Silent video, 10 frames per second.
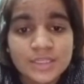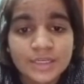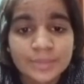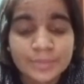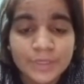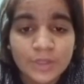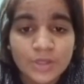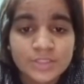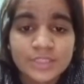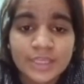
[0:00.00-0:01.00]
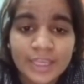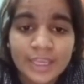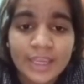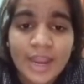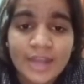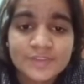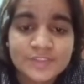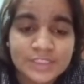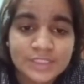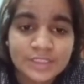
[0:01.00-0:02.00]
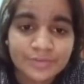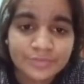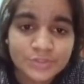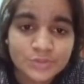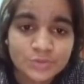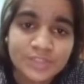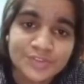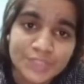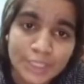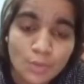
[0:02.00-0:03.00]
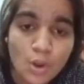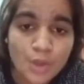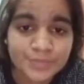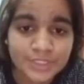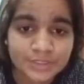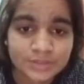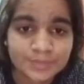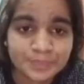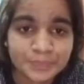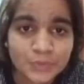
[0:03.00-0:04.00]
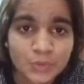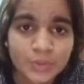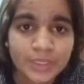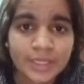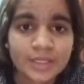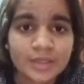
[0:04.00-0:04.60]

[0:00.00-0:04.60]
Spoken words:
because A and C refers to the same object. Okay.